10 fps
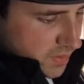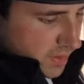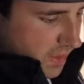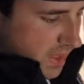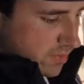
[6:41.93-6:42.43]

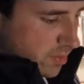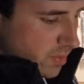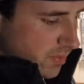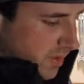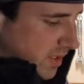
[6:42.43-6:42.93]
And
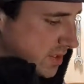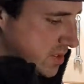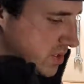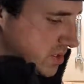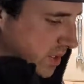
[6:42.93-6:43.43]
removing it is
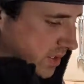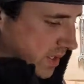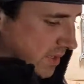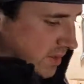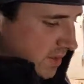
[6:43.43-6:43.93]
just like
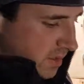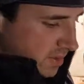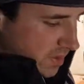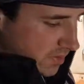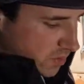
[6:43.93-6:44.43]
that,
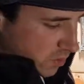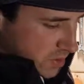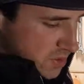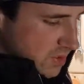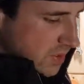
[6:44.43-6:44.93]
but of
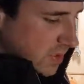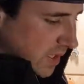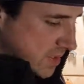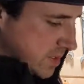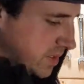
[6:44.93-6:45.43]
course,
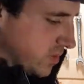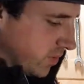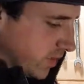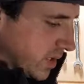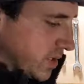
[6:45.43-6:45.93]
yes, it's
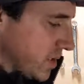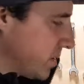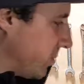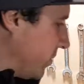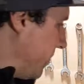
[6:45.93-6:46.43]
fully
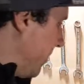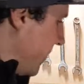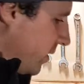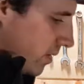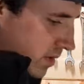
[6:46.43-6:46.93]
adjustable.
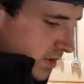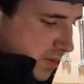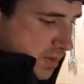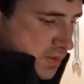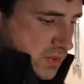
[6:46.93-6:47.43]

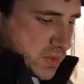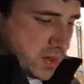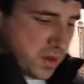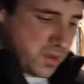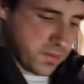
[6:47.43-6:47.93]
So
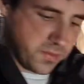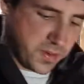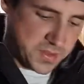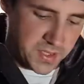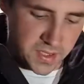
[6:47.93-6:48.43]
on the
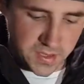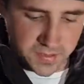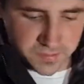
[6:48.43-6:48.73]
front here,